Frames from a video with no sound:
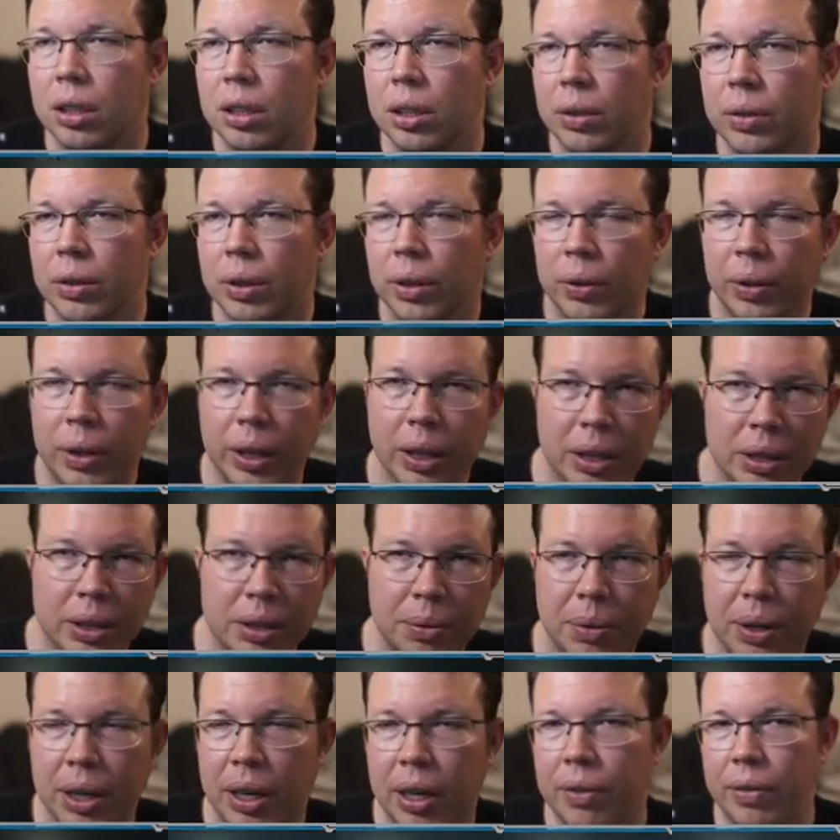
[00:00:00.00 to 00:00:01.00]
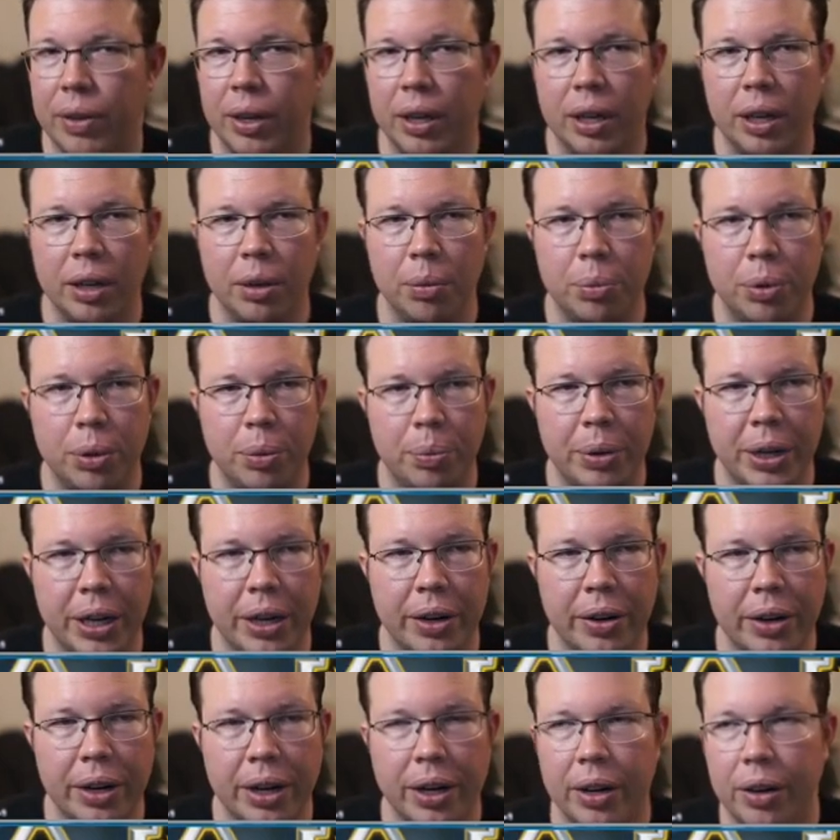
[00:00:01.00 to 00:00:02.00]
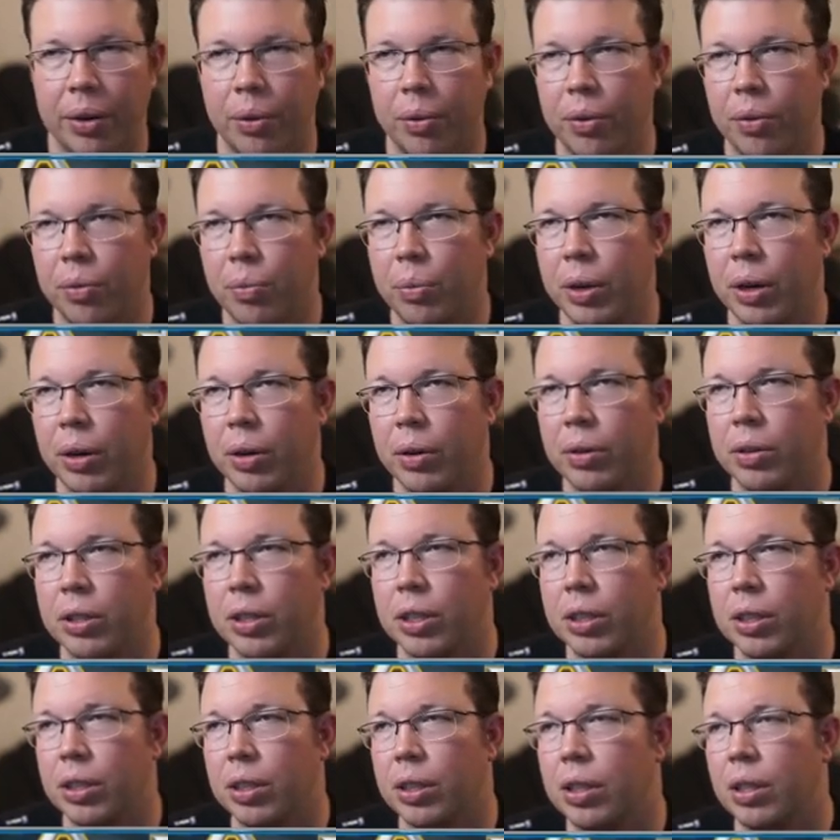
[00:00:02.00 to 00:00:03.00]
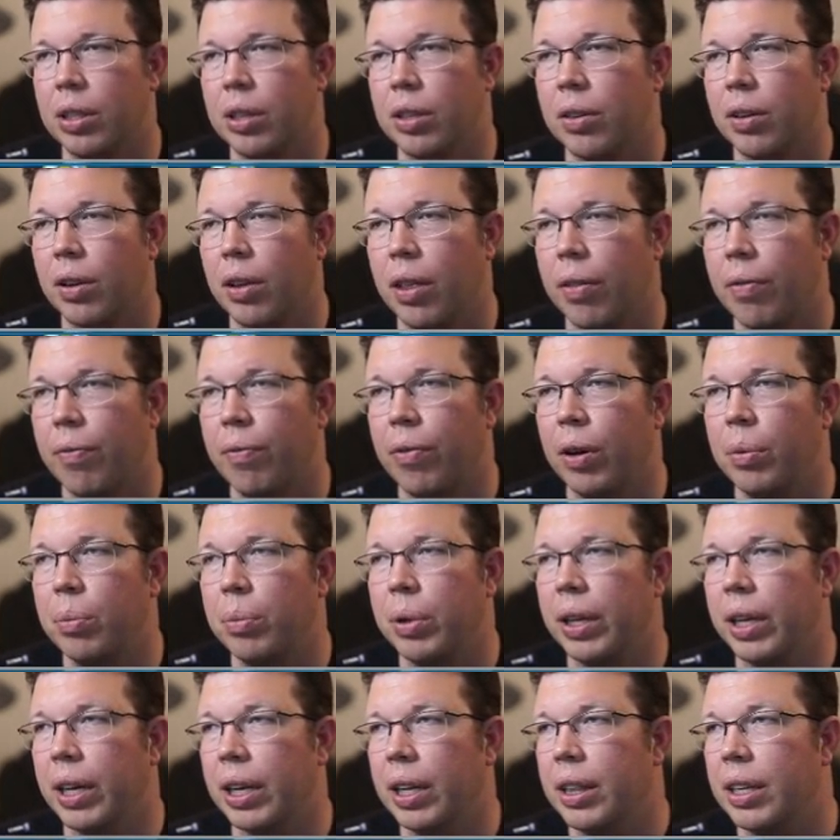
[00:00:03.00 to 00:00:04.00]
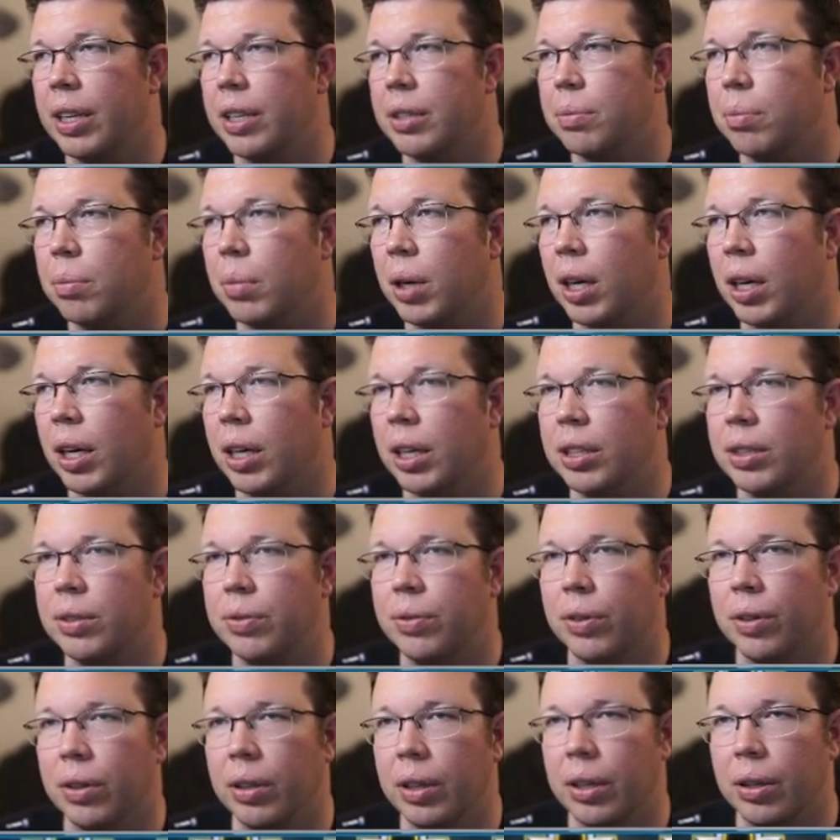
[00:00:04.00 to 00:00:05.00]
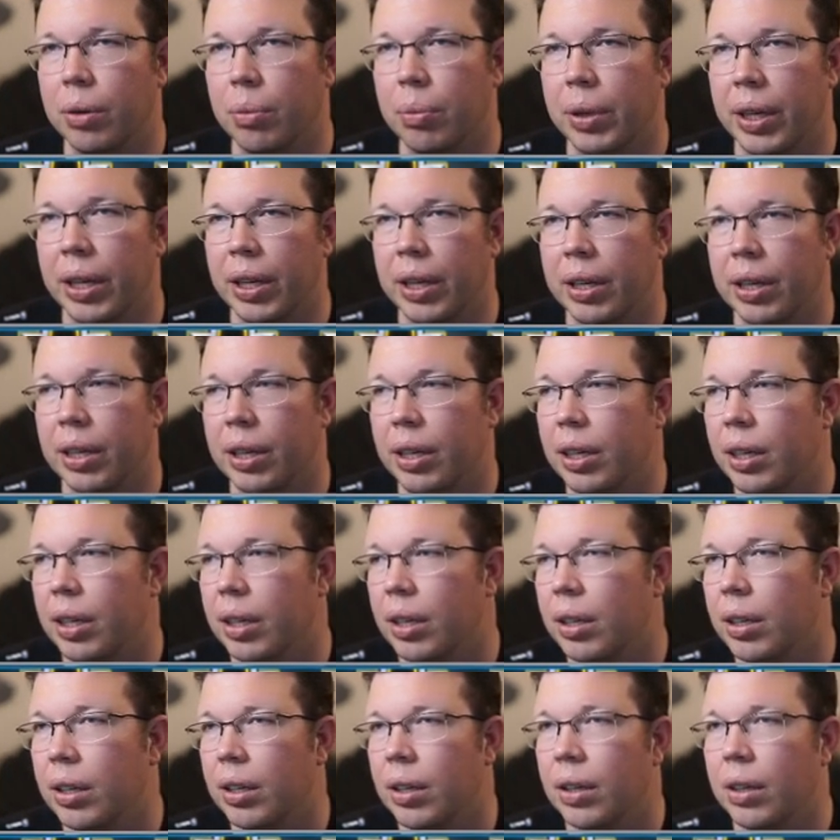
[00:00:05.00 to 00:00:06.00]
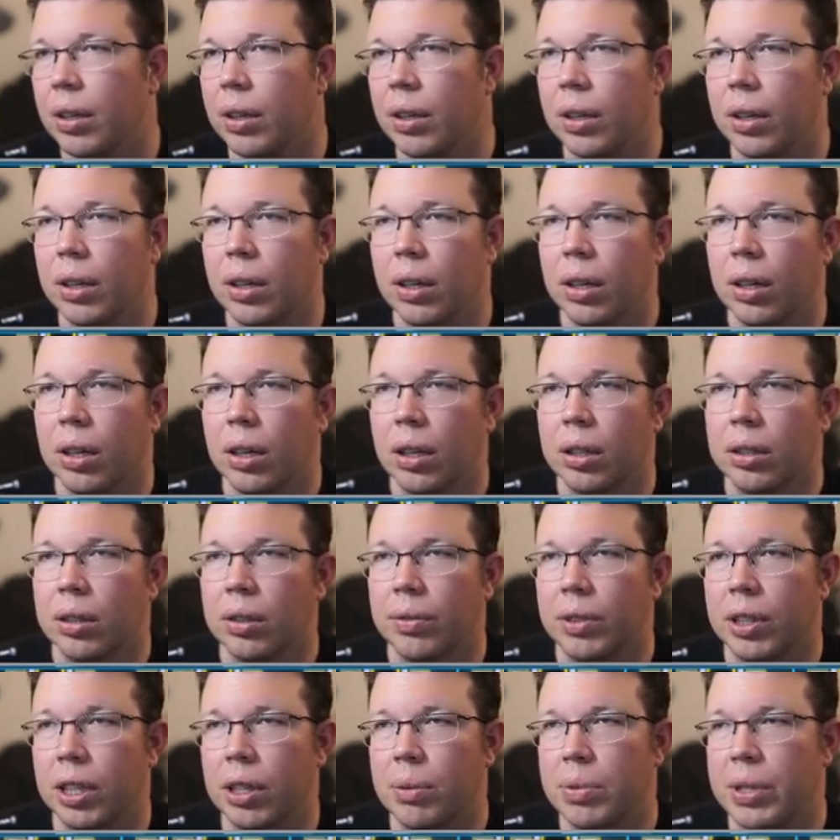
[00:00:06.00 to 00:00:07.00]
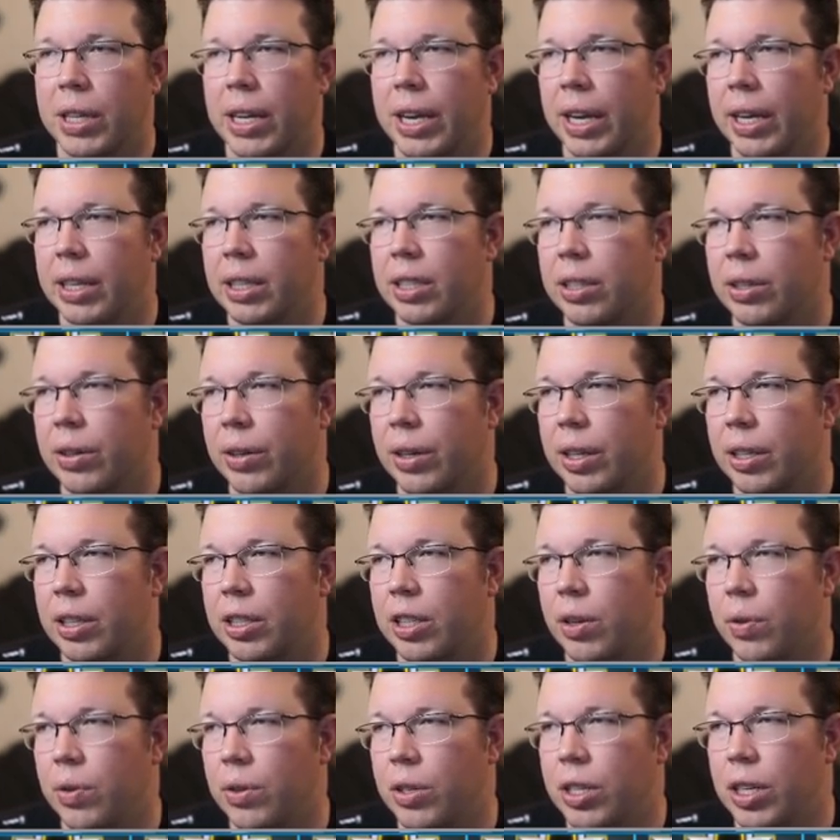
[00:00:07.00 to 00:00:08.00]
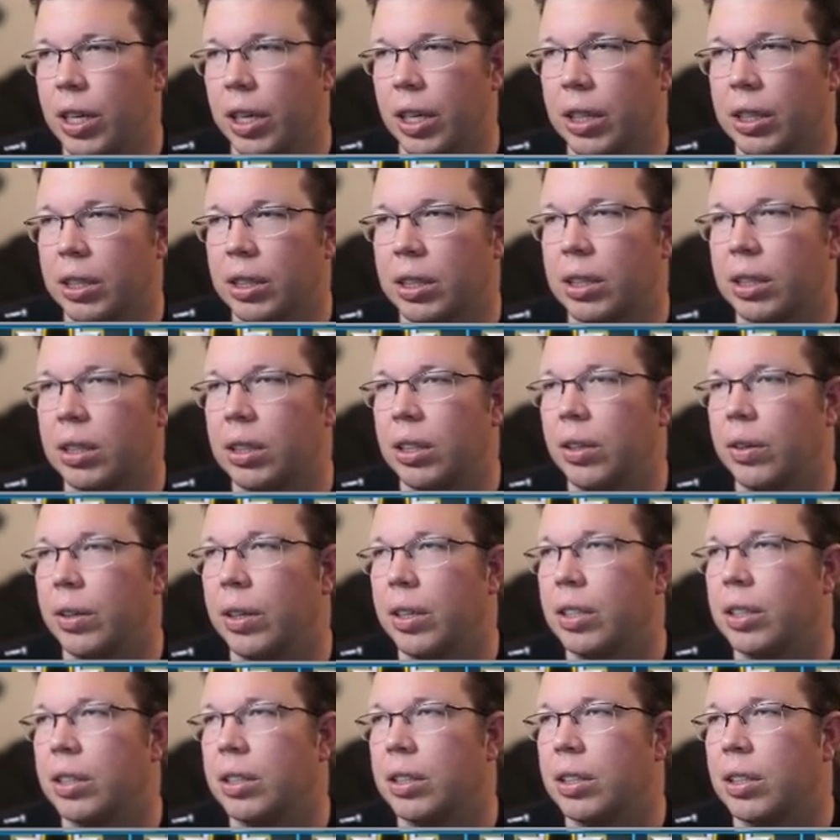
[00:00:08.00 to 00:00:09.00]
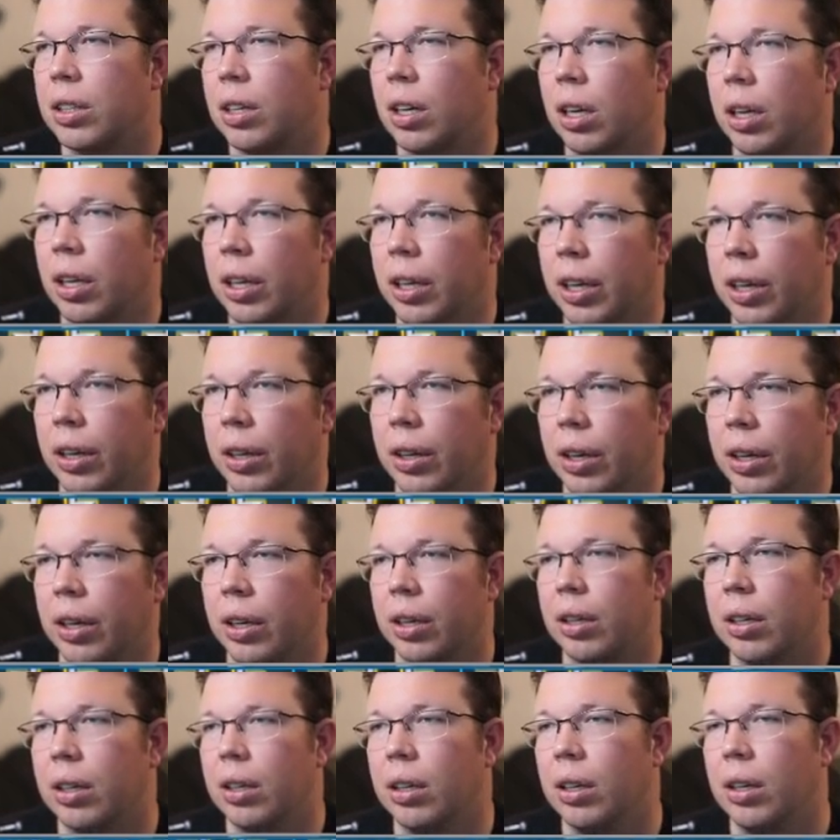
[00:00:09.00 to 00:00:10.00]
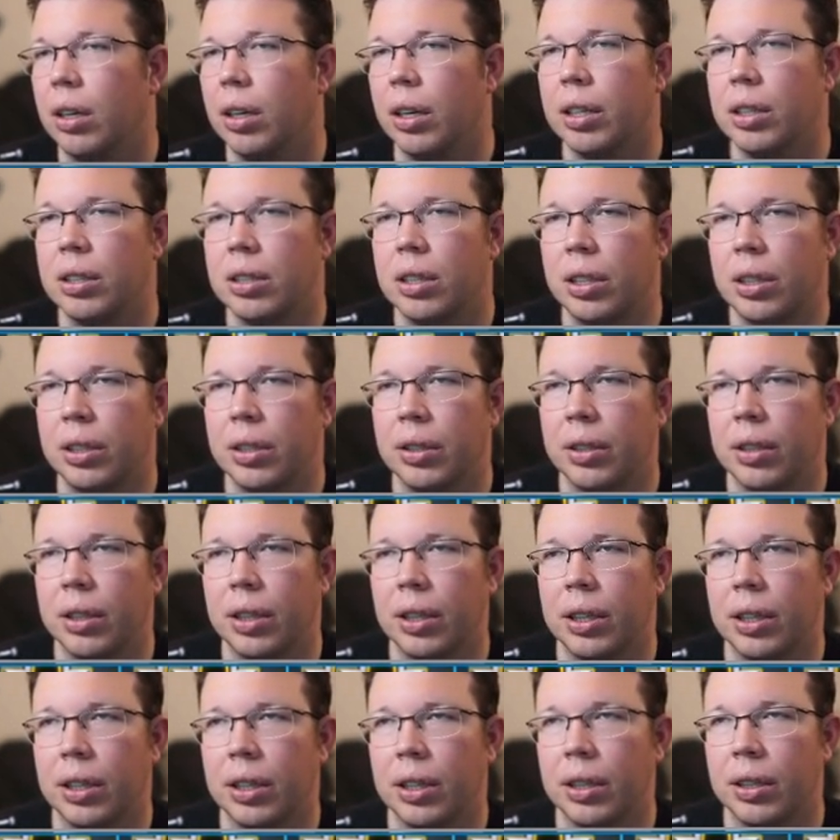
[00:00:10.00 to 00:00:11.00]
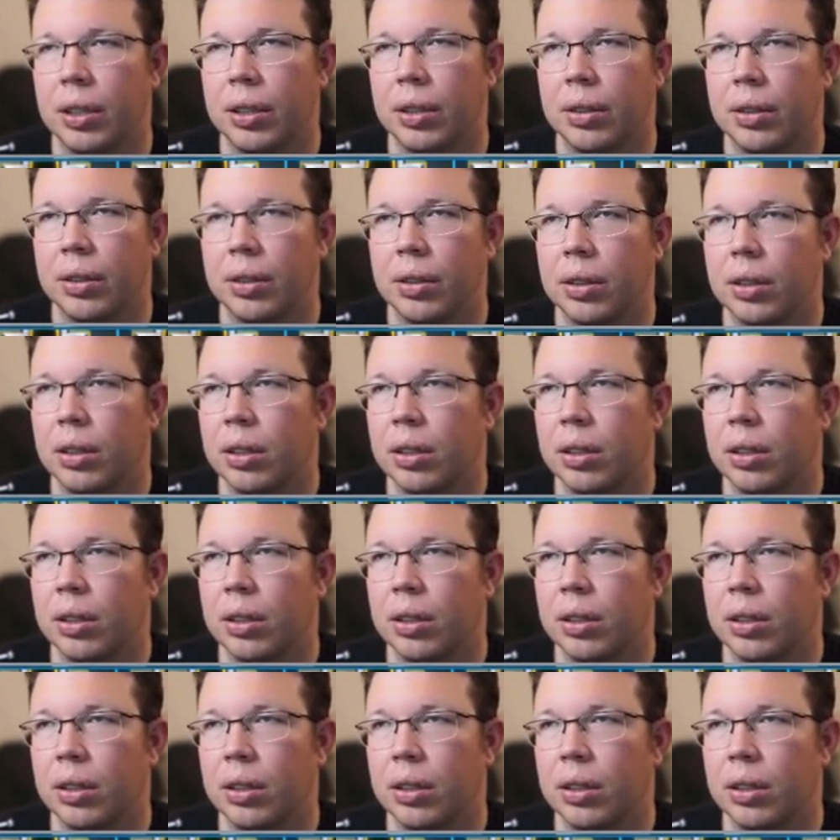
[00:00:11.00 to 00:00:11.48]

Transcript: I just don't know, guys. I'm kind of ill-prepared here. We've been just fumbling at these mods for a little bit. Sometimes the answer is you just, you can just call it good. Honestly, uh,